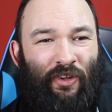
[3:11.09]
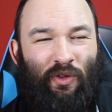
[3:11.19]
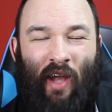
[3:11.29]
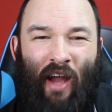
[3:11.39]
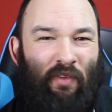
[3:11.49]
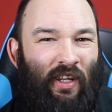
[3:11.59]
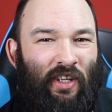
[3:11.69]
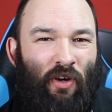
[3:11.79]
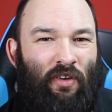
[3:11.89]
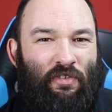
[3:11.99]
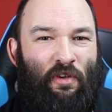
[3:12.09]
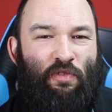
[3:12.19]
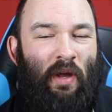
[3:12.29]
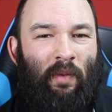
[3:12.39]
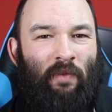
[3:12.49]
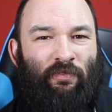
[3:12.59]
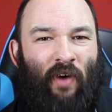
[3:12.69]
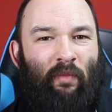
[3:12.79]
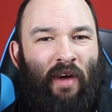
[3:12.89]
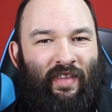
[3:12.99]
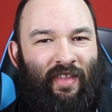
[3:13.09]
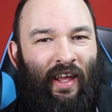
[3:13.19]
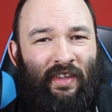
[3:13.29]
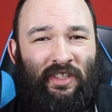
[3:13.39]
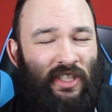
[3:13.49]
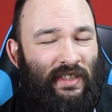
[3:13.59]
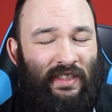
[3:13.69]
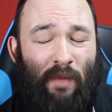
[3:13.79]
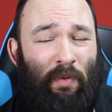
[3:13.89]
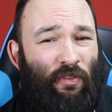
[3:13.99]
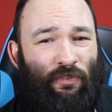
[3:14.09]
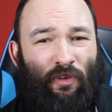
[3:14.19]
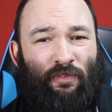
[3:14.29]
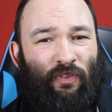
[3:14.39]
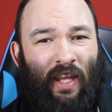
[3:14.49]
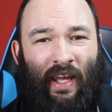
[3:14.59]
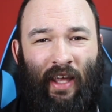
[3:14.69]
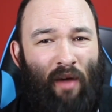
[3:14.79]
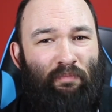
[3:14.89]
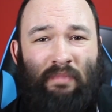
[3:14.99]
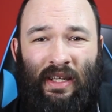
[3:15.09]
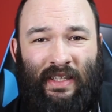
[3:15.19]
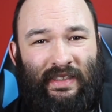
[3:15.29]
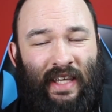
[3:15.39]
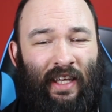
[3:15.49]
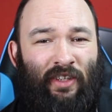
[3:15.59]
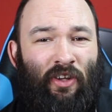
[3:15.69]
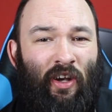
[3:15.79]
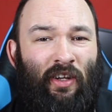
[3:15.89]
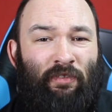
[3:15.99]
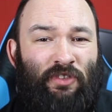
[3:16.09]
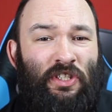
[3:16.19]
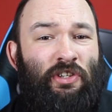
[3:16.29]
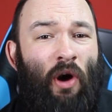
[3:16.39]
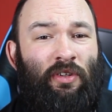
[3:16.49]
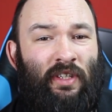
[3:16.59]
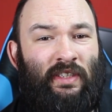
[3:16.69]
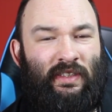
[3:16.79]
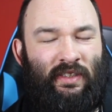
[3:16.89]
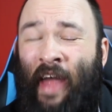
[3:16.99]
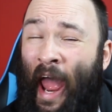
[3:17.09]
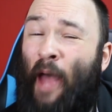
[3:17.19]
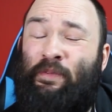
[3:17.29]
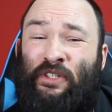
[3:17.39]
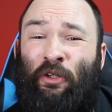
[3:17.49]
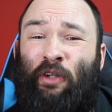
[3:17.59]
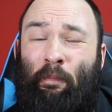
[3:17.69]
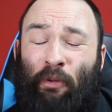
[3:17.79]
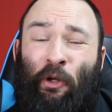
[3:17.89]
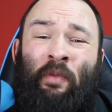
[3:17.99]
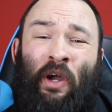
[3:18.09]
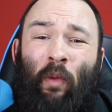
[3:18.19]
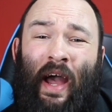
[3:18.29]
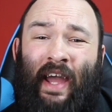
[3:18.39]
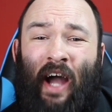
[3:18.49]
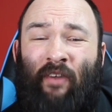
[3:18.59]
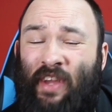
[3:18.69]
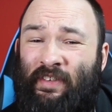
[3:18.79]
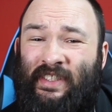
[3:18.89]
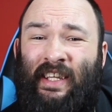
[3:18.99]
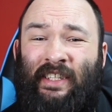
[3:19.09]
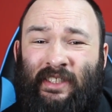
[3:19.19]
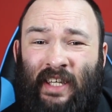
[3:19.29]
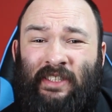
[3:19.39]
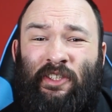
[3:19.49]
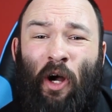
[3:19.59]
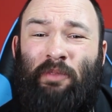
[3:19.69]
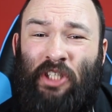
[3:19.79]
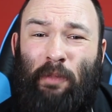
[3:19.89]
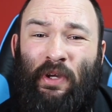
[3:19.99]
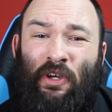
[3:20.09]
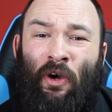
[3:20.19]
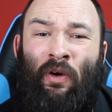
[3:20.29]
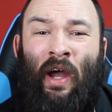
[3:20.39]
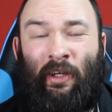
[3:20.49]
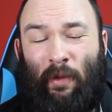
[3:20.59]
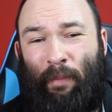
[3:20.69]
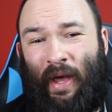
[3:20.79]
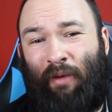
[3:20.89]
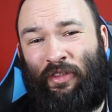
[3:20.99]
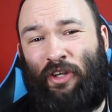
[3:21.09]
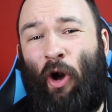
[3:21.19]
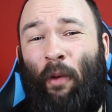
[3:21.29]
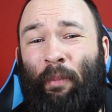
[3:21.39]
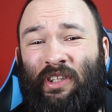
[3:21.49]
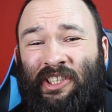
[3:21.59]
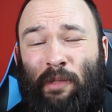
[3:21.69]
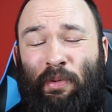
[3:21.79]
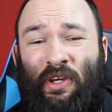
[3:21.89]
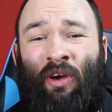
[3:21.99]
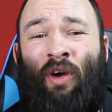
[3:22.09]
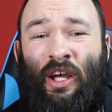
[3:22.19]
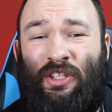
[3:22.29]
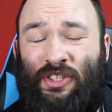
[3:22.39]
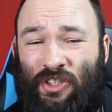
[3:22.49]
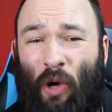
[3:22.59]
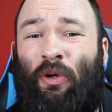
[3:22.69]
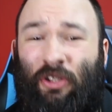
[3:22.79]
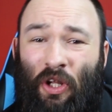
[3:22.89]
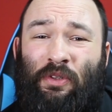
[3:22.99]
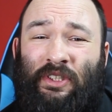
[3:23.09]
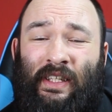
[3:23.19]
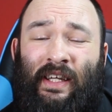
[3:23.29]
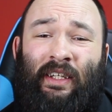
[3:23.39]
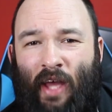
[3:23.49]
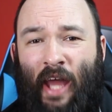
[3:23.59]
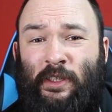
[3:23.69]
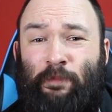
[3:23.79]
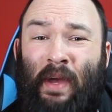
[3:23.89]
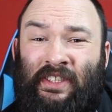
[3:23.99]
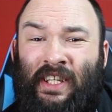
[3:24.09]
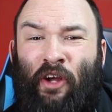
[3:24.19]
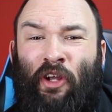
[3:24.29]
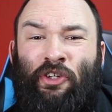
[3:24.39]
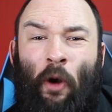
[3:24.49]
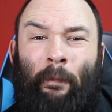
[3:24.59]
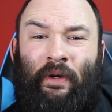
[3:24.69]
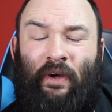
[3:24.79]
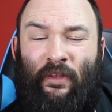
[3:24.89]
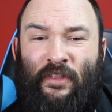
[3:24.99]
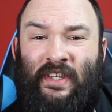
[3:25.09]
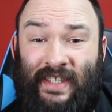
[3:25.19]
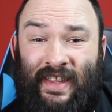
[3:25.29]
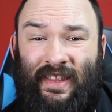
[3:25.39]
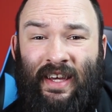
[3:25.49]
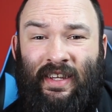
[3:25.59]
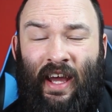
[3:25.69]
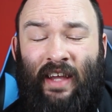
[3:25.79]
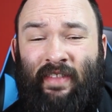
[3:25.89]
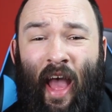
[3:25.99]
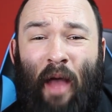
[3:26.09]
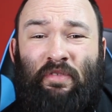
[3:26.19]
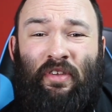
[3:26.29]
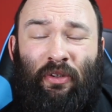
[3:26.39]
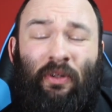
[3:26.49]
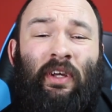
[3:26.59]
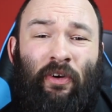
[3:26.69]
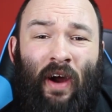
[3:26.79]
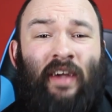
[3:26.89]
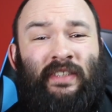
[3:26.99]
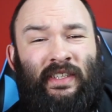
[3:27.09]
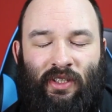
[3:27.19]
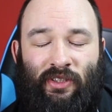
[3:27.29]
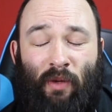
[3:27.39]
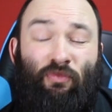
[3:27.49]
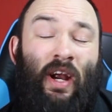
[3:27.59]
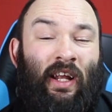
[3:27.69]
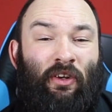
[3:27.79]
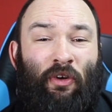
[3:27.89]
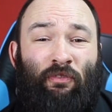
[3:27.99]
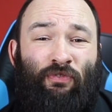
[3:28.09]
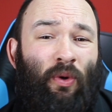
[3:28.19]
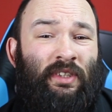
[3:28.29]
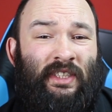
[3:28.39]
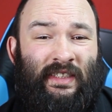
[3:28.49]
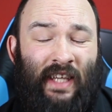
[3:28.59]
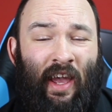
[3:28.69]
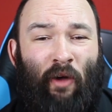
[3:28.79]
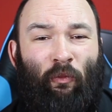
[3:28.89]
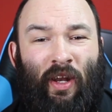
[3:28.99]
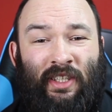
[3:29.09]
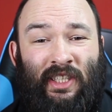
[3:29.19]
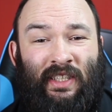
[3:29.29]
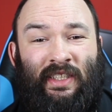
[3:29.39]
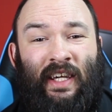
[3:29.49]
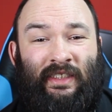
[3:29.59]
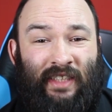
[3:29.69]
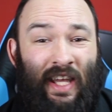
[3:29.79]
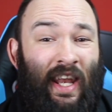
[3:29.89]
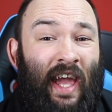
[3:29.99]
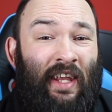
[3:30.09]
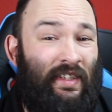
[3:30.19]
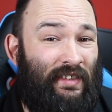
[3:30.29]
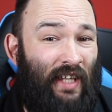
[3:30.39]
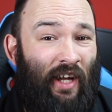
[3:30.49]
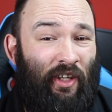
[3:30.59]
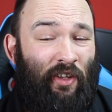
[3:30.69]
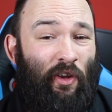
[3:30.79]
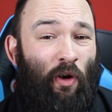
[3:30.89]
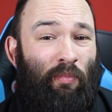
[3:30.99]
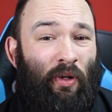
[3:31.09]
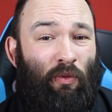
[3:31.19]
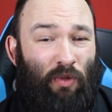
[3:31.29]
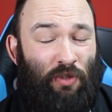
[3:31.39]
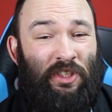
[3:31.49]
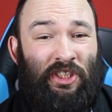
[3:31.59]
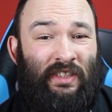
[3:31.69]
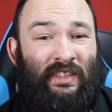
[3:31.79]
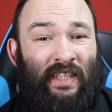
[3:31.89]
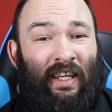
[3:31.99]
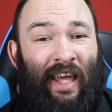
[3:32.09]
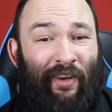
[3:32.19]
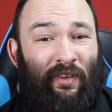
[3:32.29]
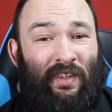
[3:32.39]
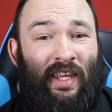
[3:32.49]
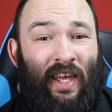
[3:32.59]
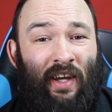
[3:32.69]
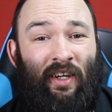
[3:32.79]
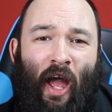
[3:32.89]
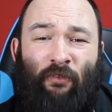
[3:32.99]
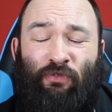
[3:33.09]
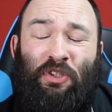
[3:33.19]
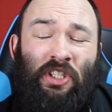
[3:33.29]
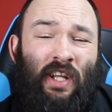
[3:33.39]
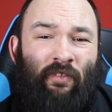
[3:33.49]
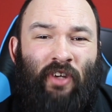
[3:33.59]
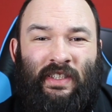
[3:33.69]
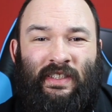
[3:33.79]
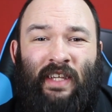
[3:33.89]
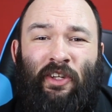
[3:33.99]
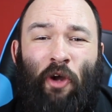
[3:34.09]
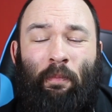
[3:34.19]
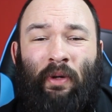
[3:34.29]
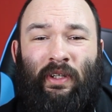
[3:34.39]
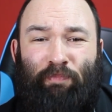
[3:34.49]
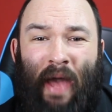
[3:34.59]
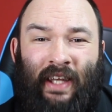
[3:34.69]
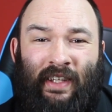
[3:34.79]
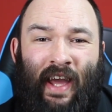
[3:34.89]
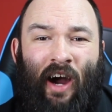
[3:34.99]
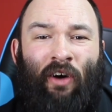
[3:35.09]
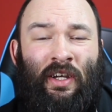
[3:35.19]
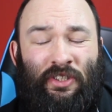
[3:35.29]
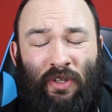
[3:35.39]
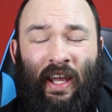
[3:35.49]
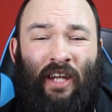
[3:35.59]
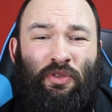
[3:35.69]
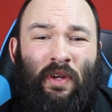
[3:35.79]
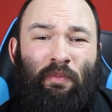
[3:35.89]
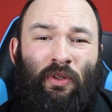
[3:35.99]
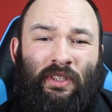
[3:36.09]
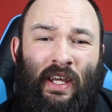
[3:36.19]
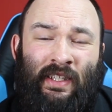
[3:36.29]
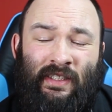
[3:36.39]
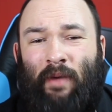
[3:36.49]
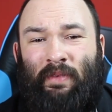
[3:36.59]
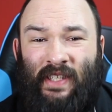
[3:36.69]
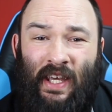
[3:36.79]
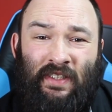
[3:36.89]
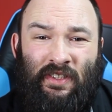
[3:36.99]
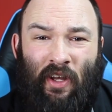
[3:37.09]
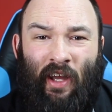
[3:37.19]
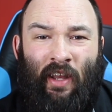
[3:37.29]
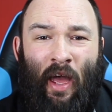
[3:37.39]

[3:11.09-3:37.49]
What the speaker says: you can't really notice those minimum frame rates. Like, it's just slipping through for like a millisecond, not enough to notice. And that absolutely blew me away. I've never seen a desktop GPU compare with a notebook GPU so closely. And especially on a notebook this thin, it's absolutely crazy. So I'm really looking forward to seeing what a GTX 1080 is like in a notebook, which we should see later in the year. Unfortunately, I've got to send the notebook back now, so I can't do any more in-depth tests on it,